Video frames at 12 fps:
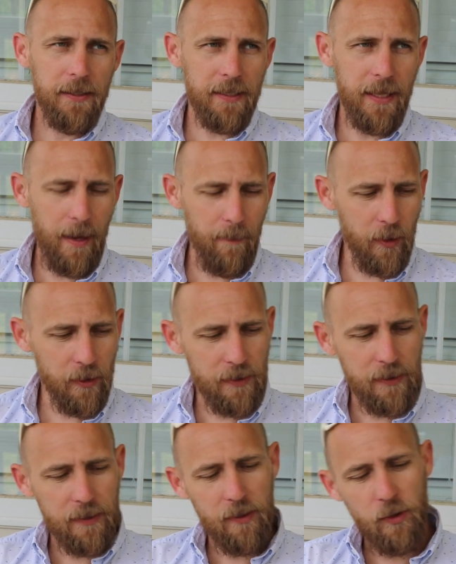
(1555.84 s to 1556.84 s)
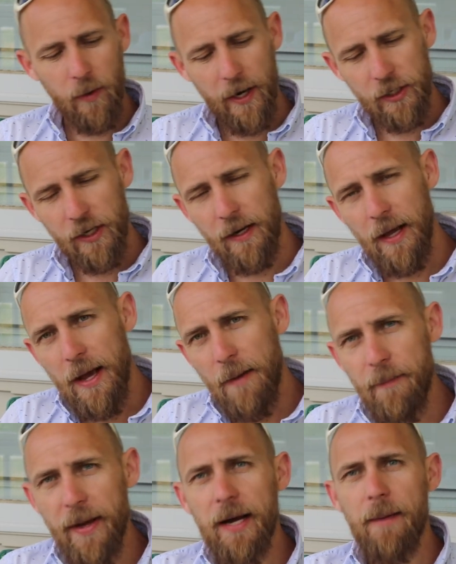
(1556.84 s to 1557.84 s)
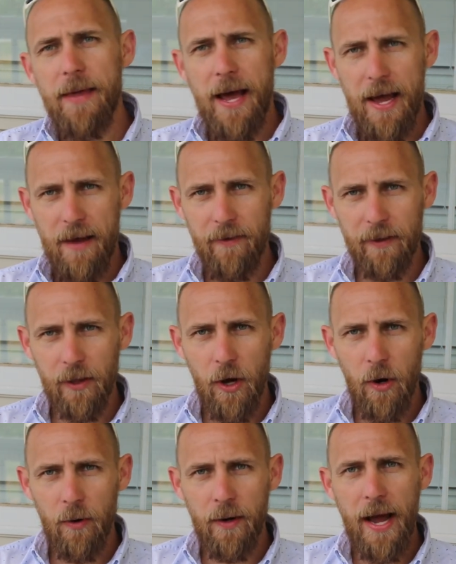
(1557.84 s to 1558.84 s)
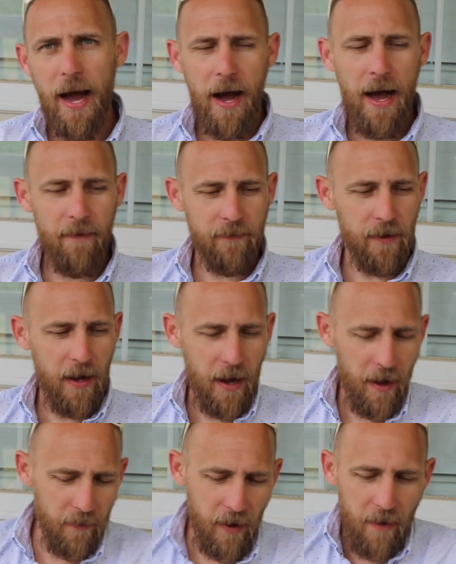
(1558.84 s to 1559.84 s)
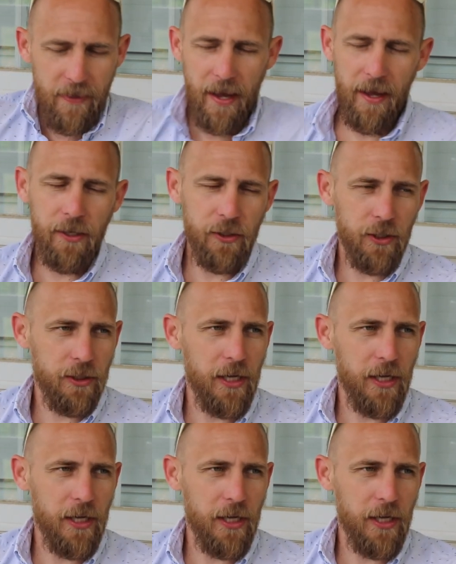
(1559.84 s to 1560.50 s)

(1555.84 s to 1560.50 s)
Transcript: to that emergency situation, pick up that heavy load off that injured